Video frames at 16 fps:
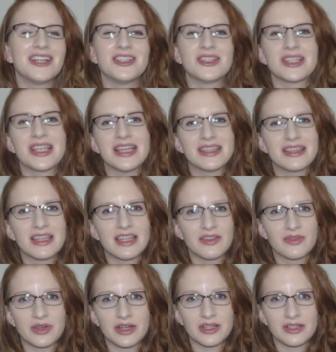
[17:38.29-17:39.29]
just can't think
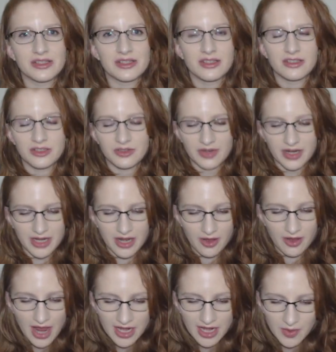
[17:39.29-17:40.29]
of what else to do right
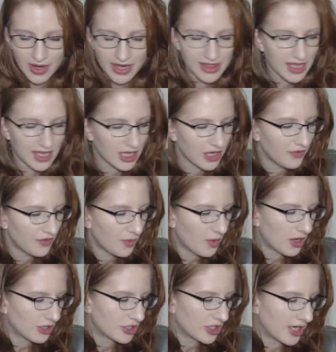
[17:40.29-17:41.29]
now. Anyway, thank you for
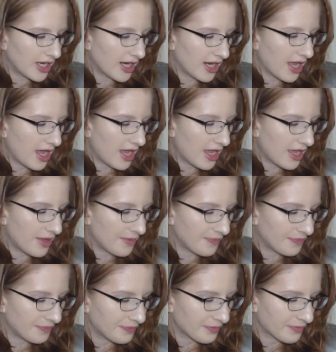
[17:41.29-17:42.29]
watching.
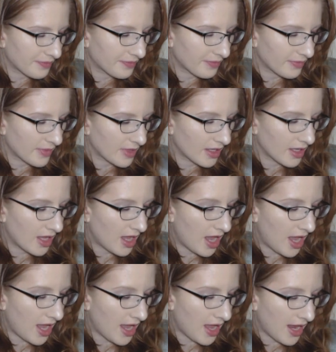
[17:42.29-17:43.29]
Um,
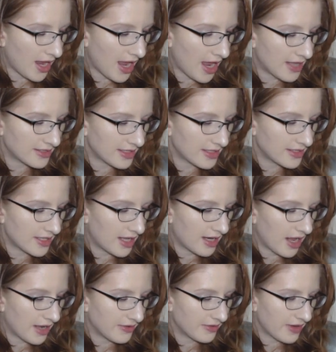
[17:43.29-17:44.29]
I, as I
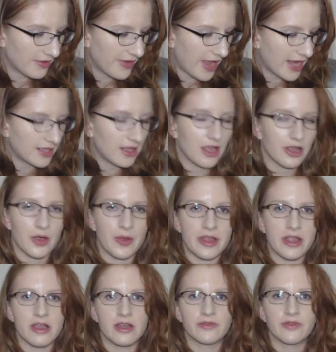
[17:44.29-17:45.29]
said, I've had a lot
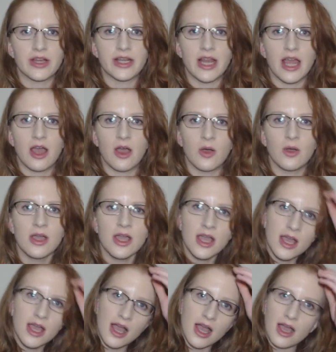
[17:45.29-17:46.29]
going on right now,
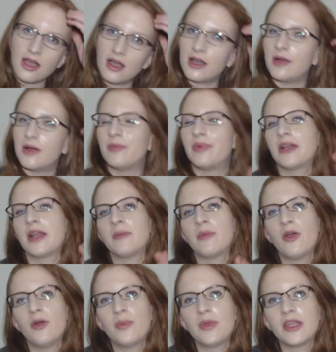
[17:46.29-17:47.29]
uh, but I'm
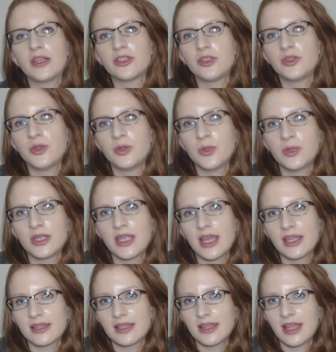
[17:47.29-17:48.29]
hoping to
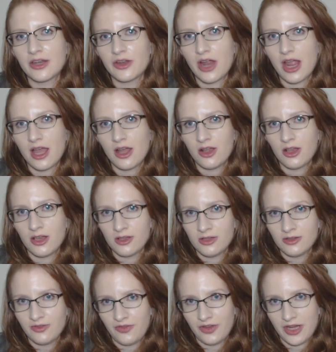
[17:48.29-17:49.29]
get the letter
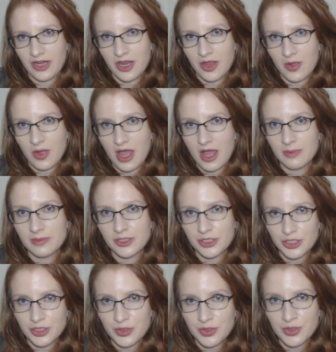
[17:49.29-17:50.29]
L video up
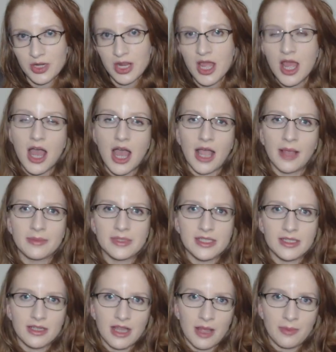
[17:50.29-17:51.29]
soon. I'm
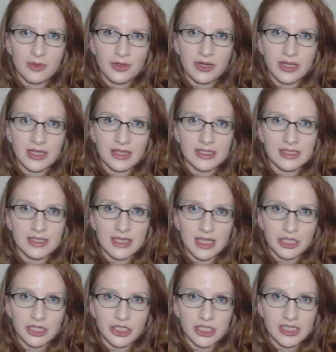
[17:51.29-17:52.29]
still uploading the
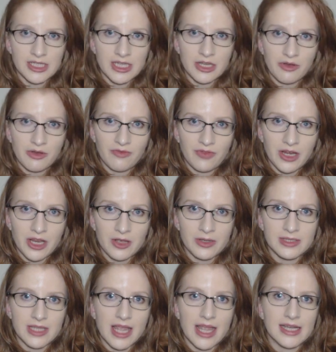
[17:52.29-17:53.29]
seduction secret
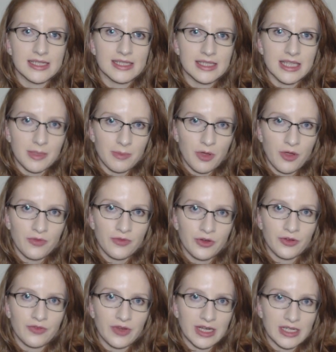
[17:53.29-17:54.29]
videos. I had to skip
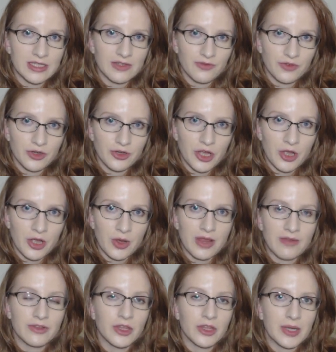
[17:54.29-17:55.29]
over Venus and Virgo,
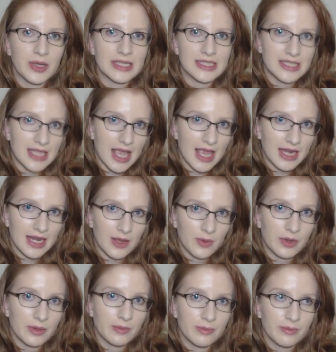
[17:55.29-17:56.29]
even though I said it
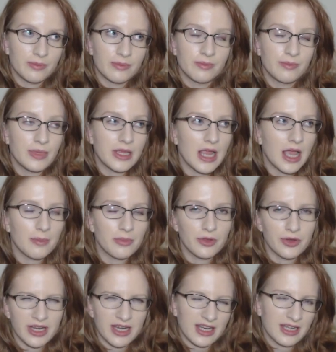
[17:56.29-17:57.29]
would be
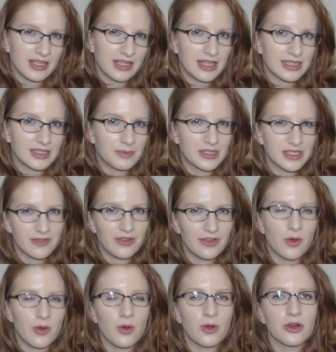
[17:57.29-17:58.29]
uploaded in that
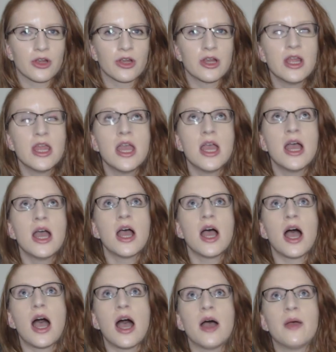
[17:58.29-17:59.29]
specific order.
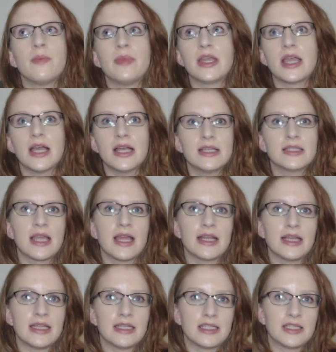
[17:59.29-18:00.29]
Um, because I
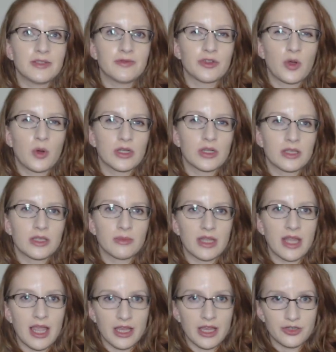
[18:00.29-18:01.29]
need to record
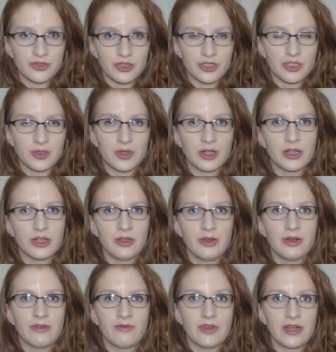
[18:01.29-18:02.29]
something extra to
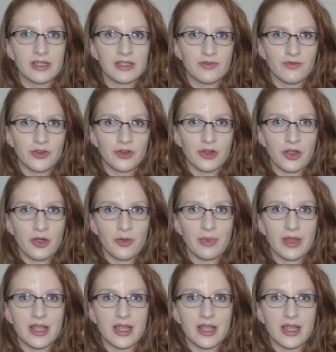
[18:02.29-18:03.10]
include in Venus and Virgo